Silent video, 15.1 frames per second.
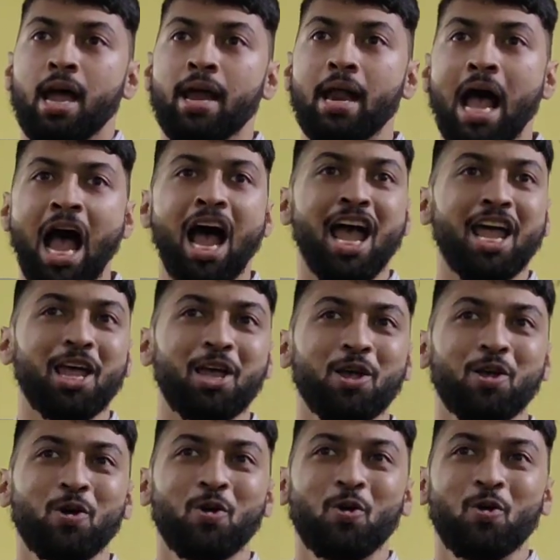and I
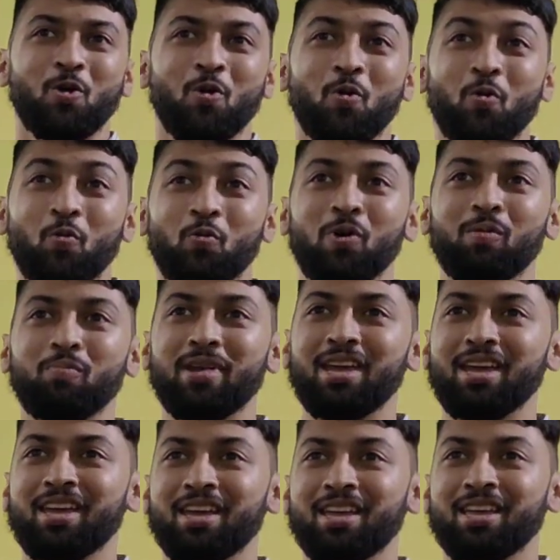will
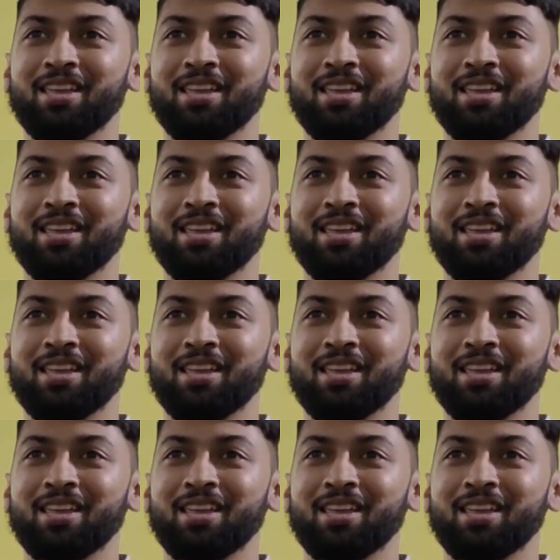be